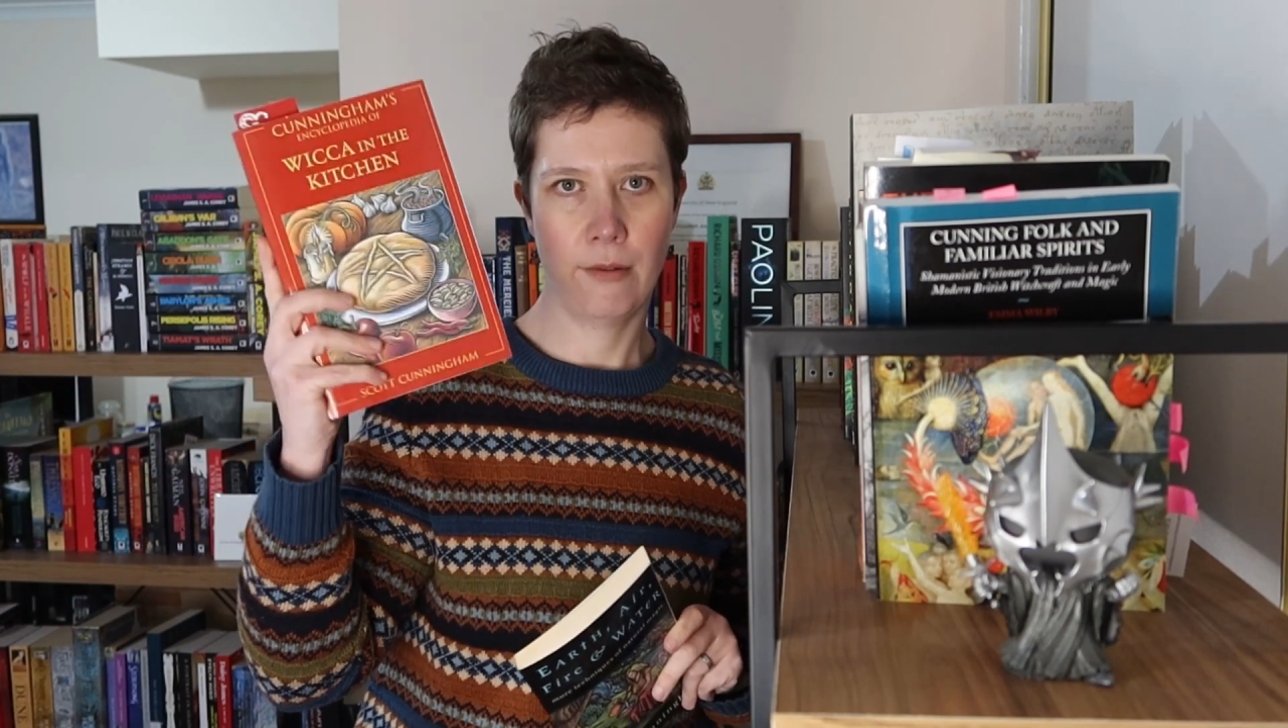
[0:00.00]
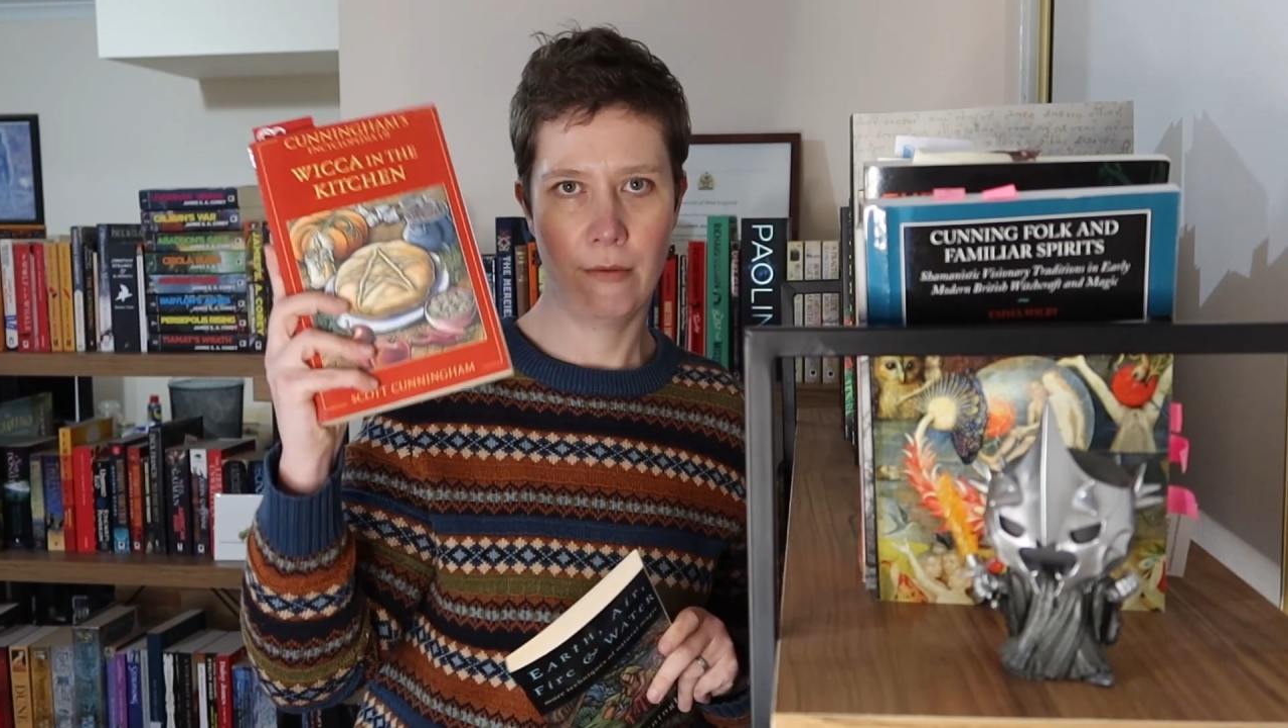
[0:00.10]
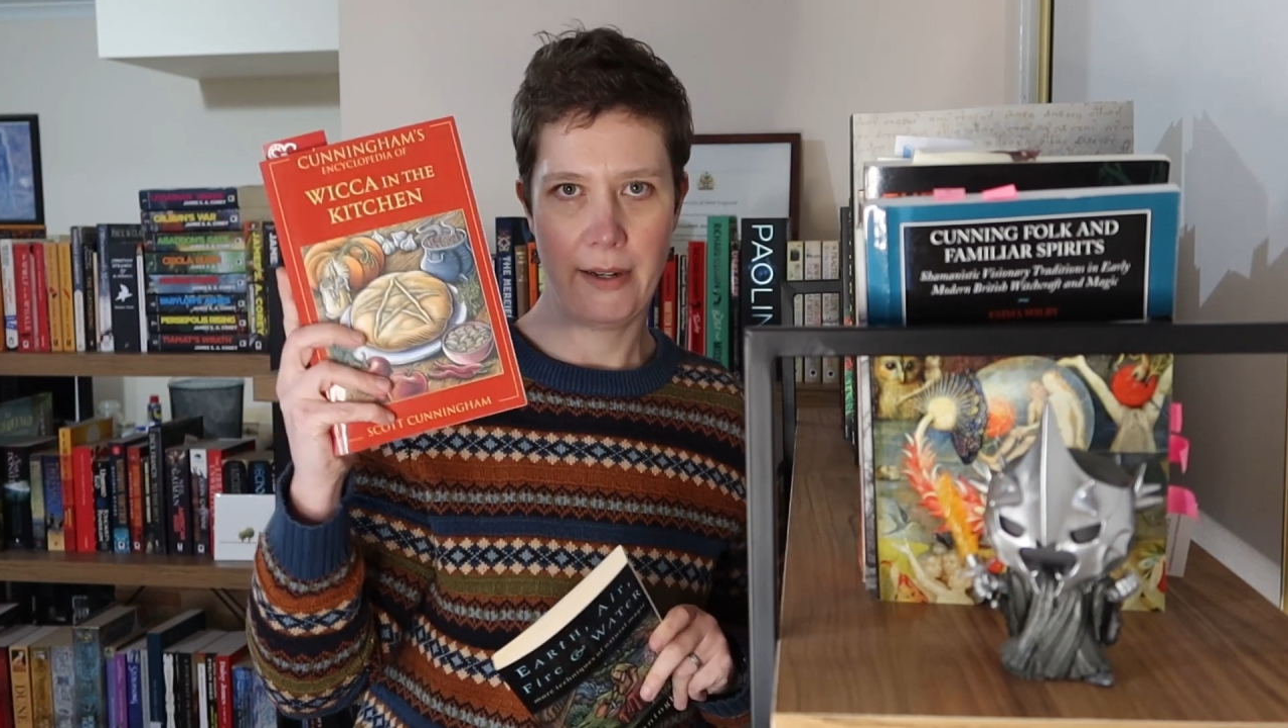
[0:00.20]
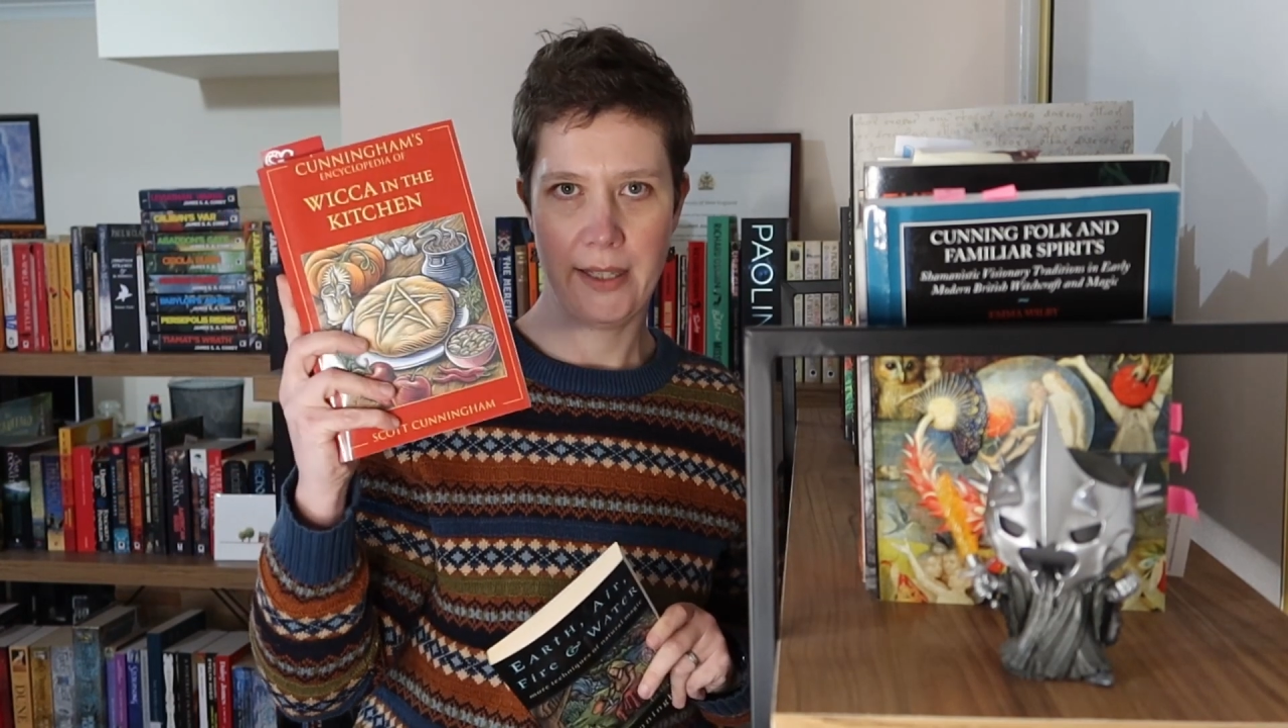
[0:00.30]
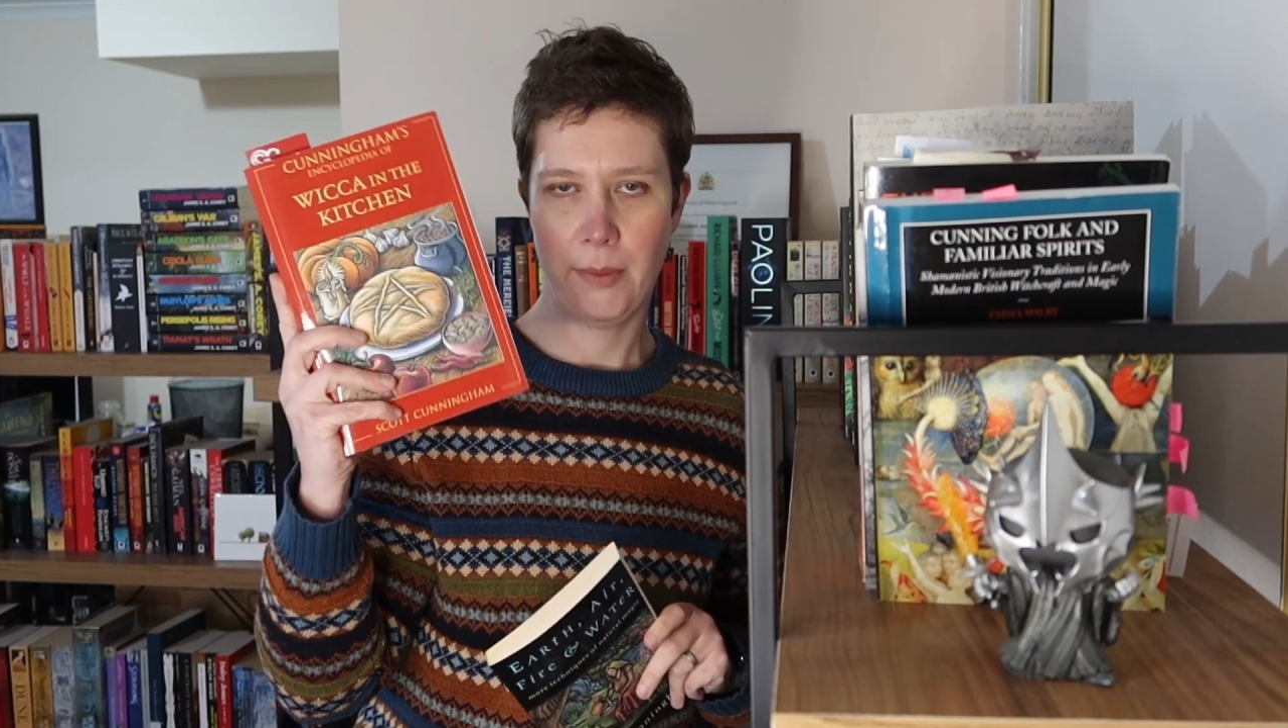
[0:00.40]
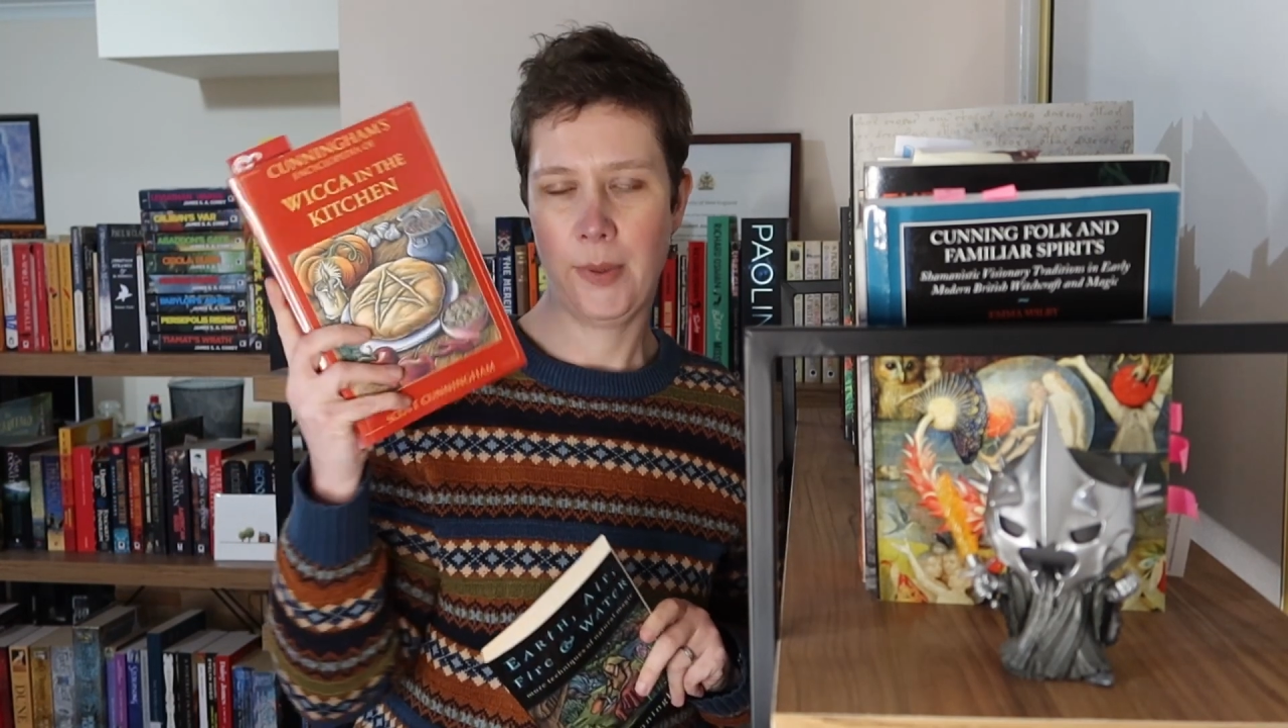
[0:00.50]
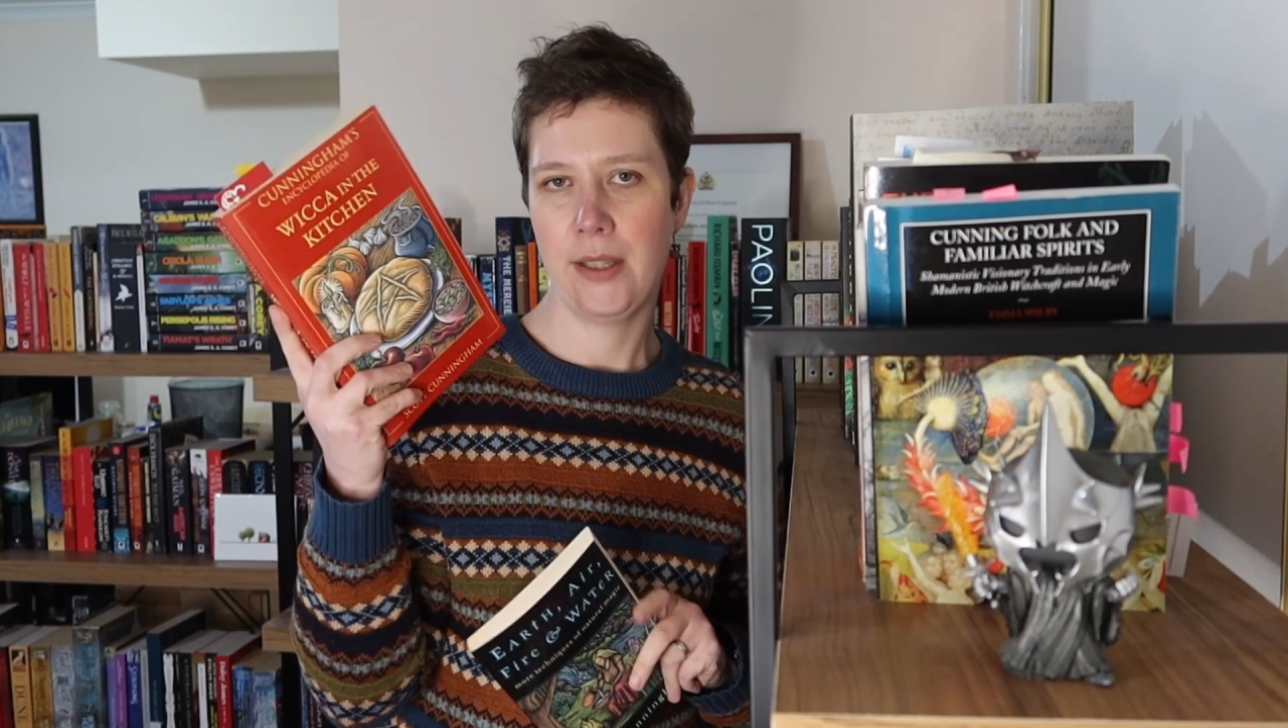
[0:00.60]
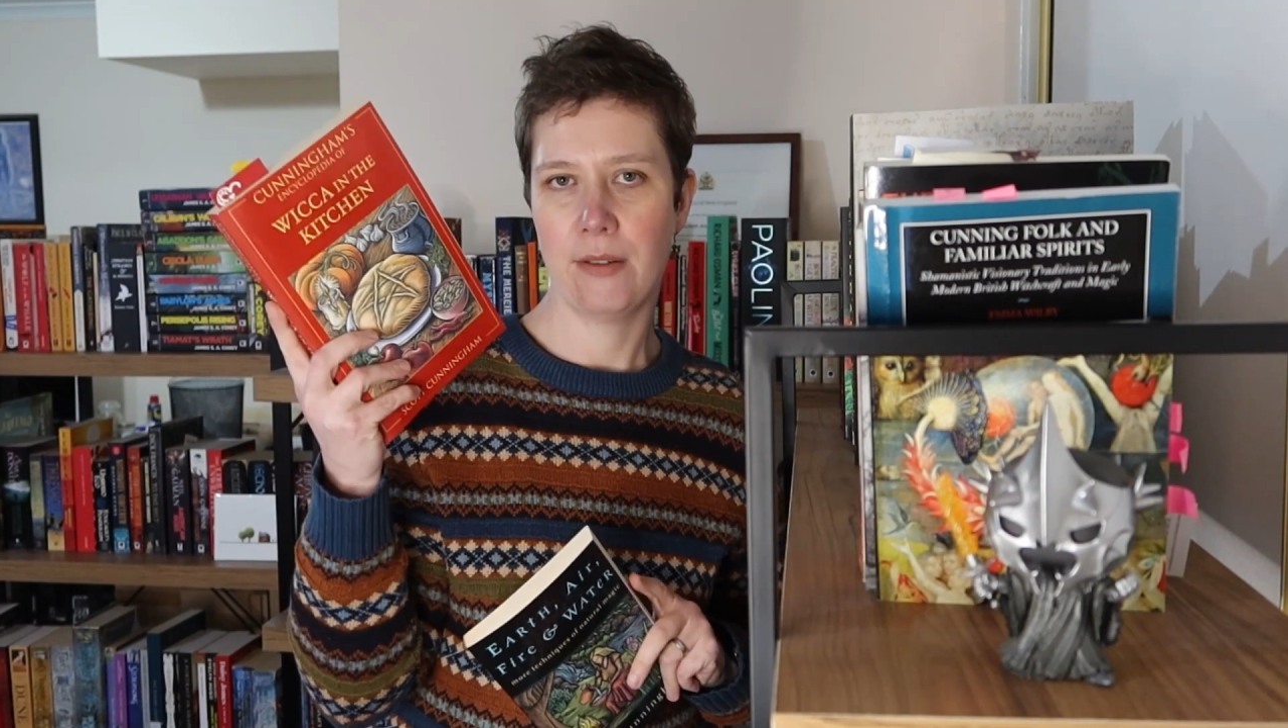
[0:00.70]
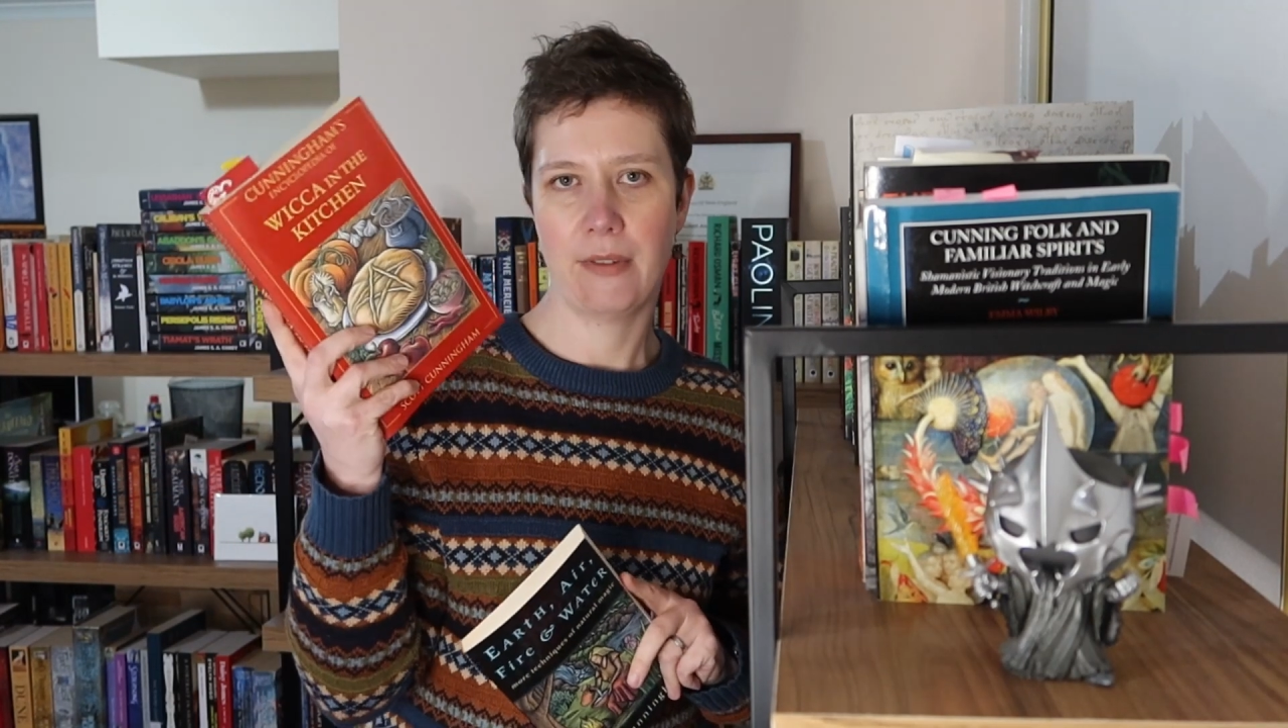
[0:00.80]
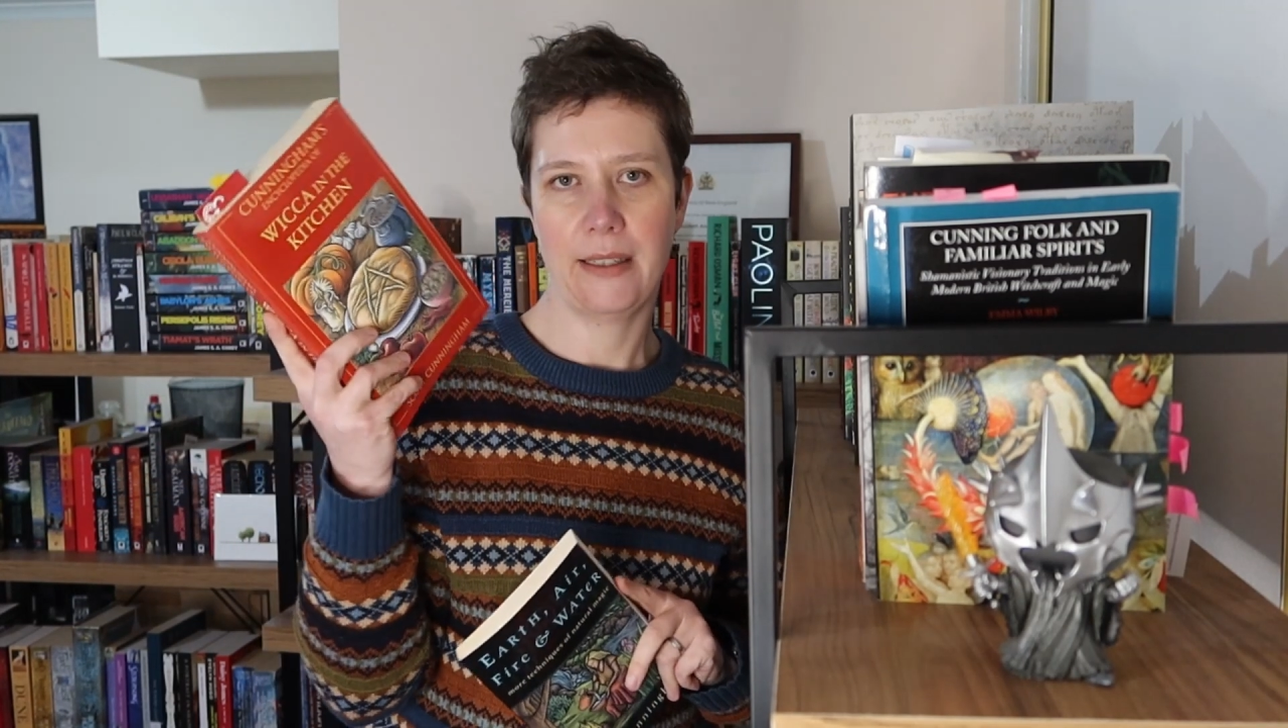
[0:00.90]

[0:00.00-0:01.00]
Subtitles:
recipes